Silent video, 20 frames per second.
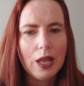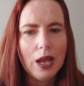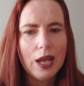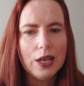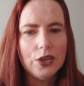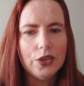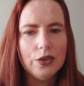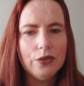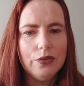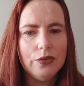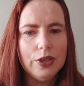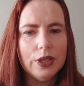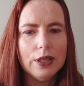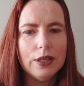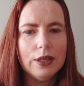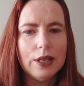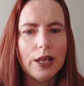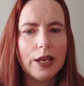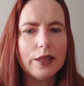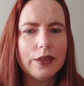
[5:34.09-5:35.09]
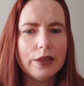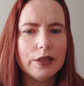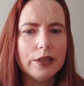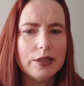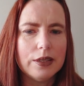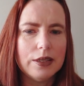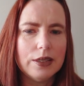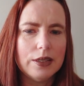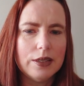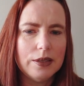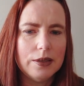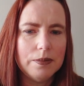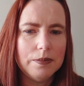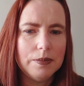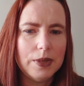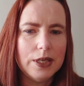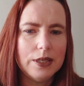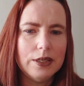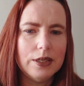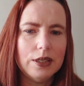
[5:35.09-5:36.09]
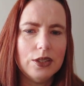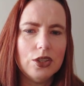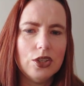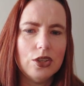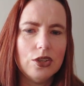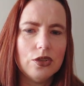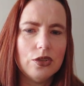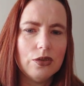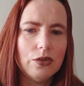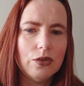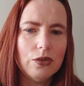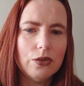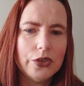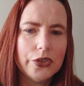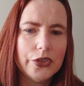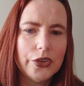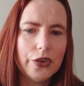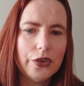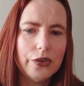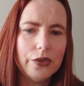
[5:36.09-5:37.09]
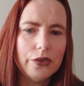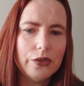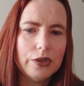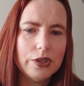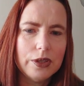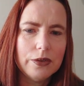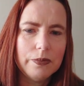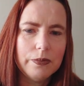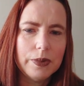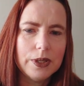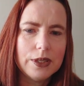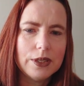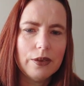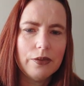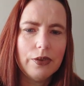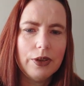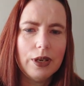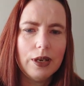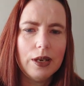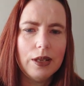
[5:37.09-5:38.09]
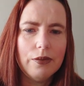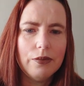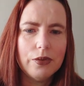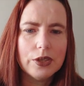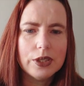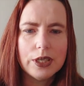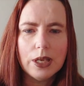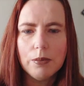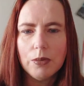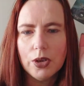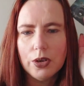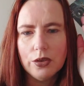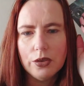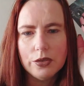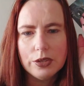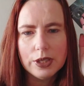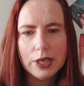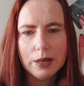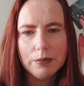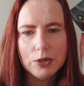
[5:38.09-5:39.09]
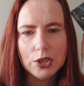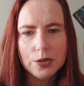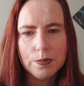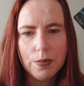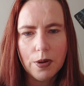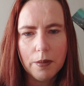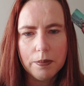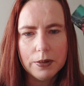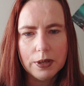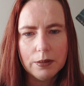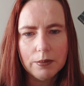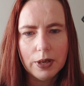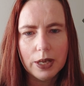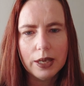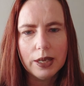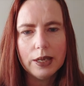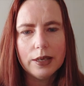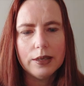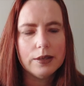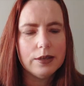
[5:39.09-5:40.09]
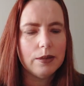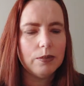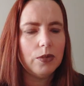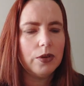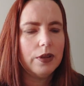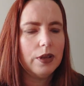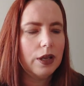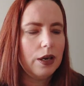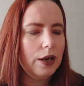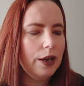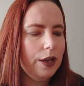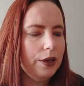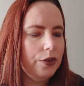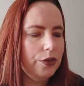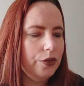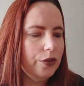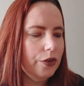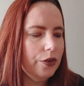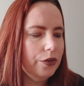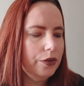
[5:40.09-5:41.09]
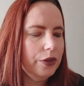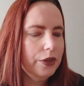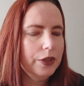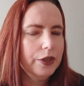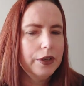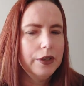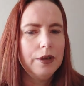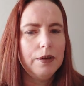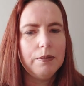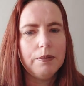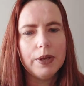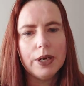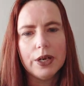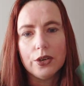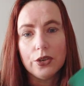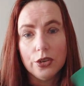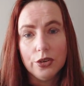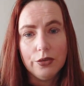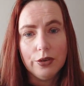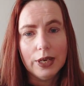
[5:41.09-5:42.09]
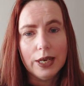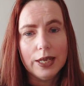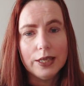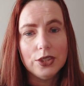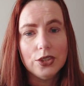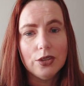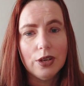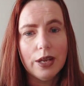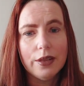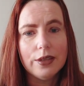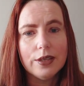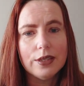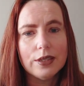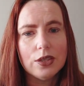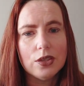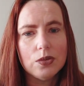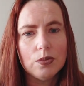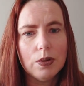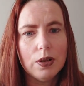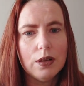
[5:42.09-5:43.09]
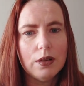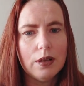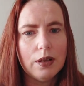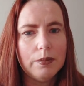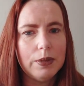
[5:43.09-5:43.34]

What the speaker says: I do feel like this message is also specifically for someone whose name just popped in my head, someone that I do know, but it could relate to others as well.